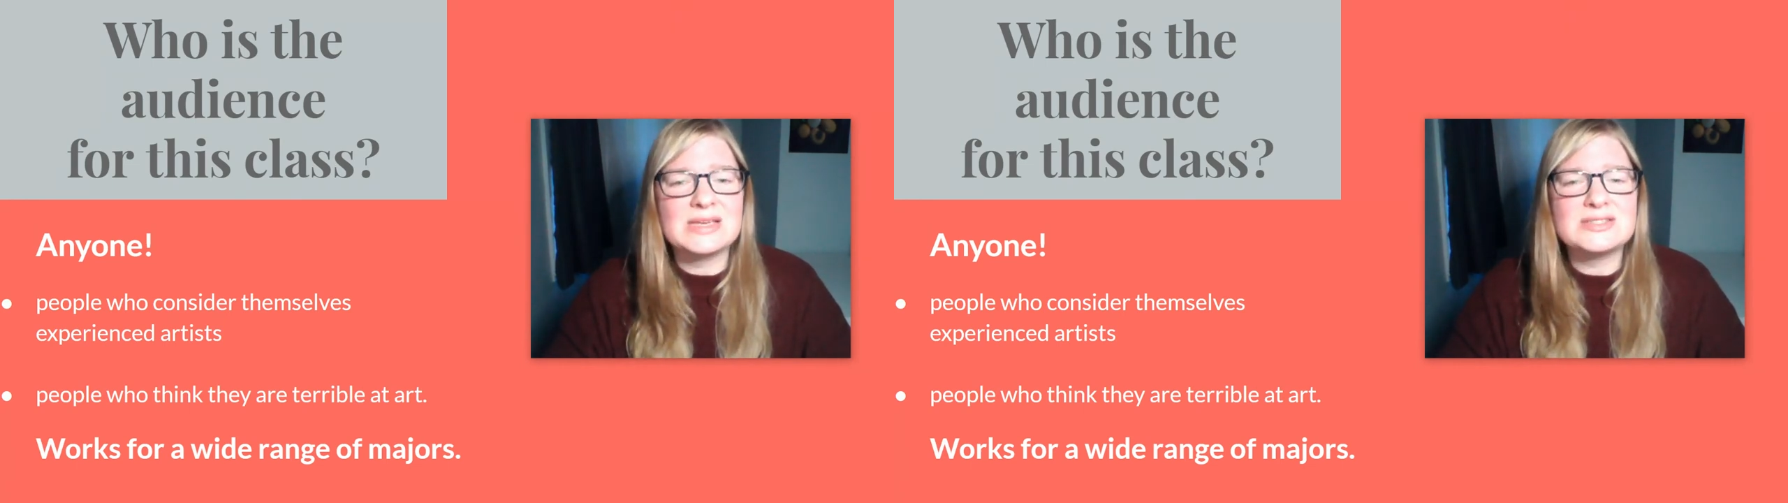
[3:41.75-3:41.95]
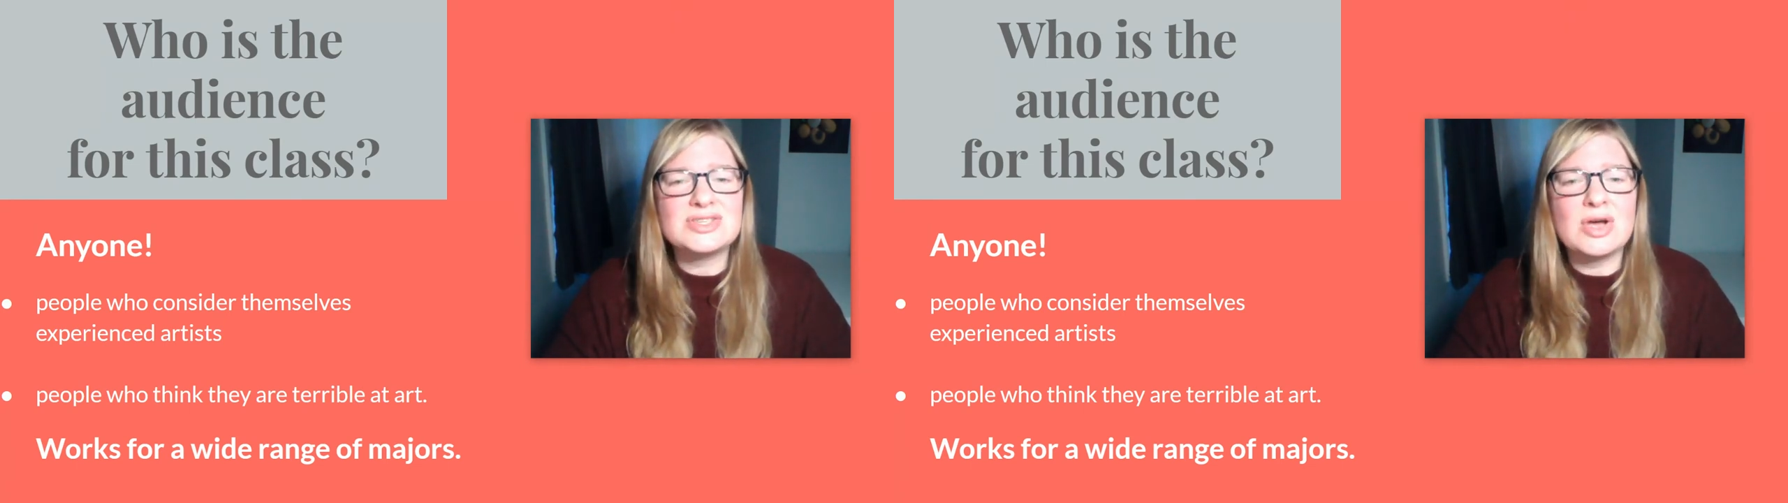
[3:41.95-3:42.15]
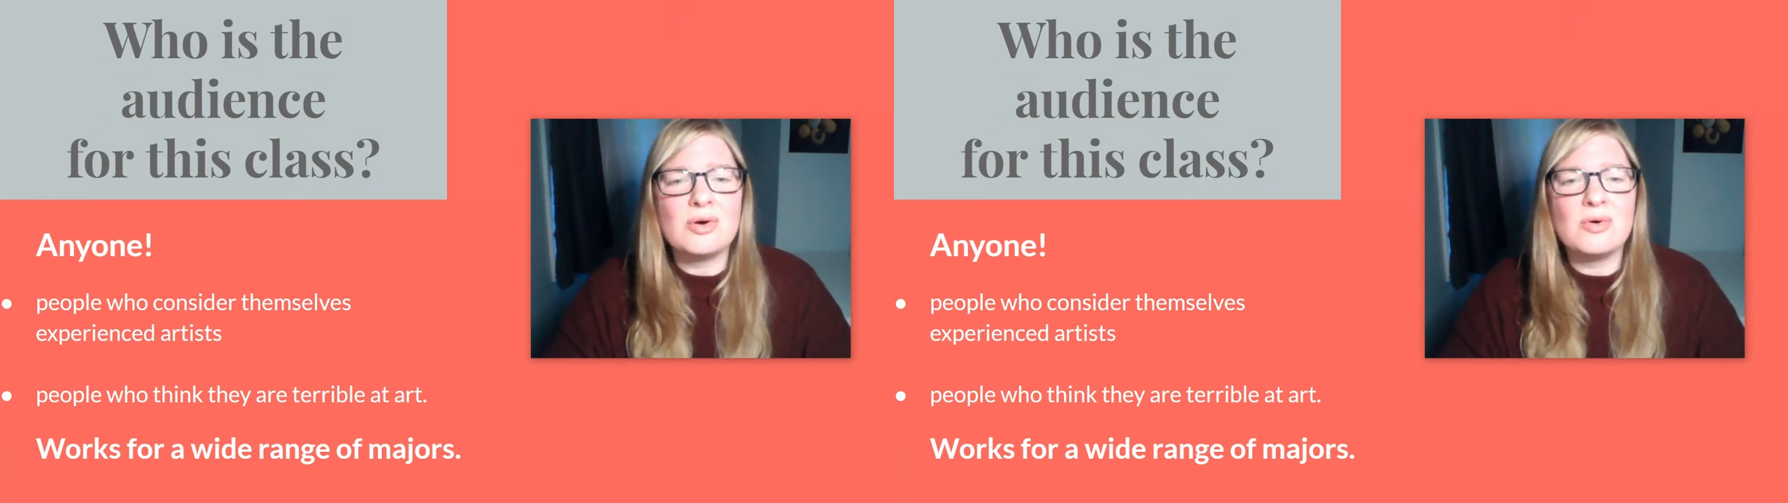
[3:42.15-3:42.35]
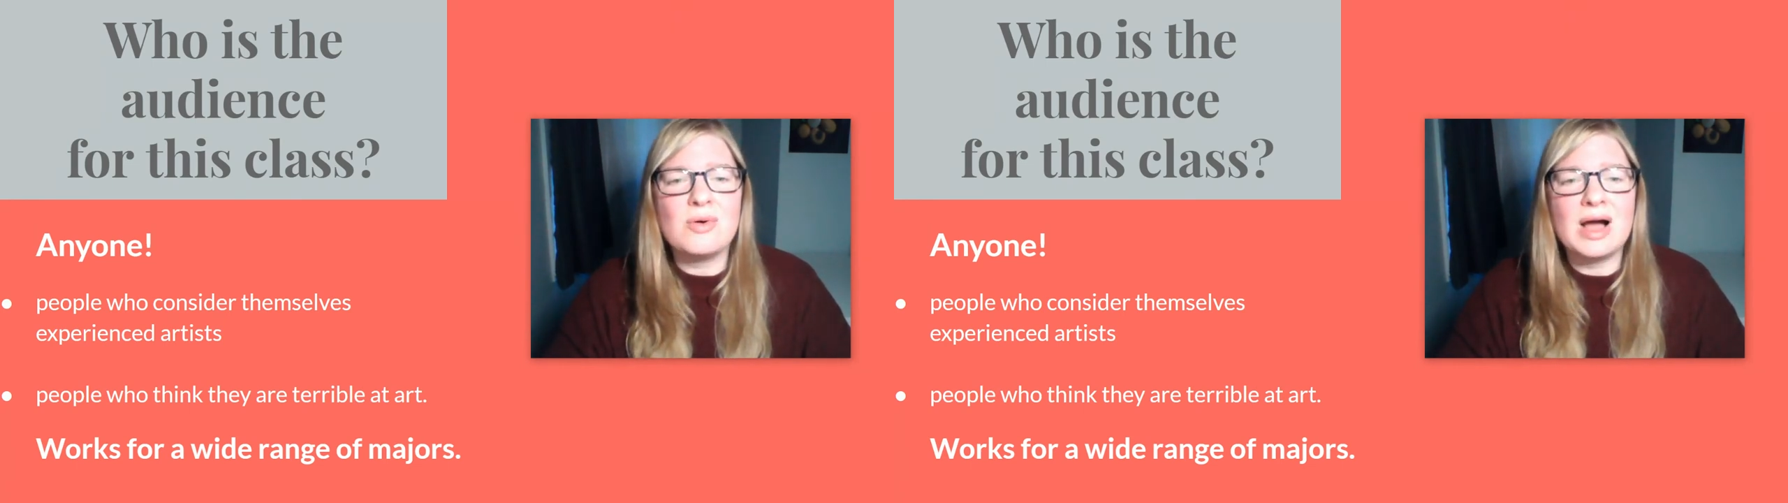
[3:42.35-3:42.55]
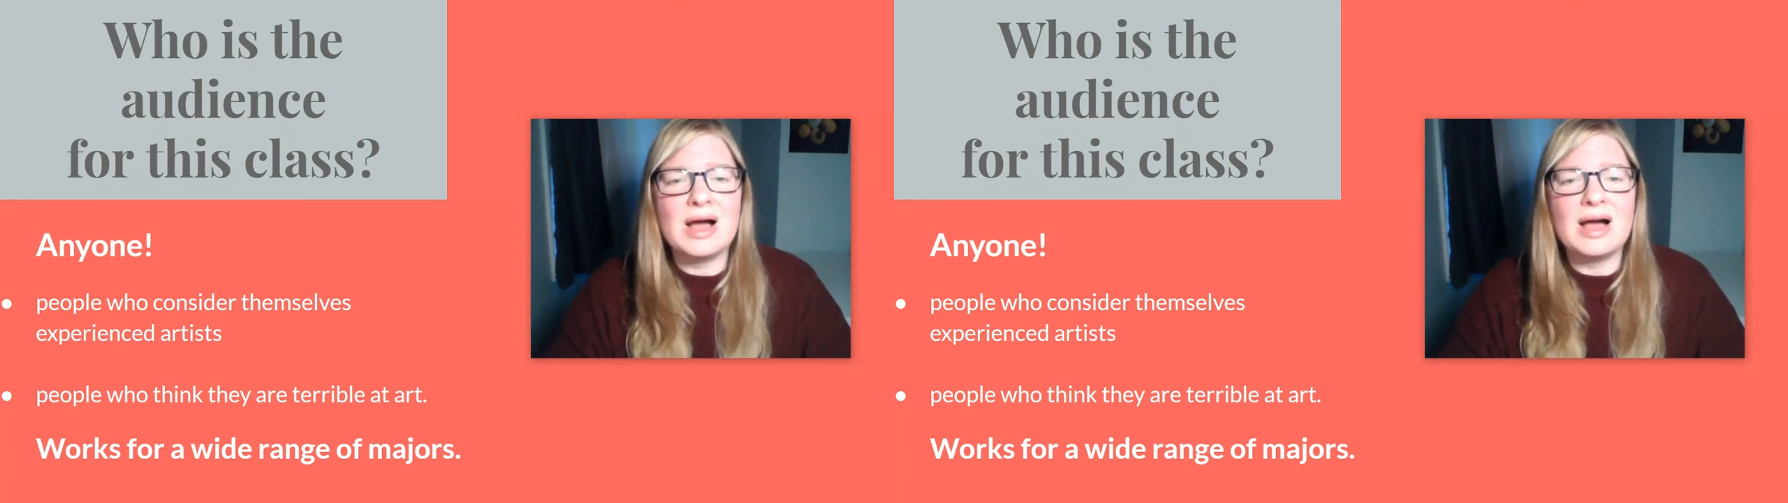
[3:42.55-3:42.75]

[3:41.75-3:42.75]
So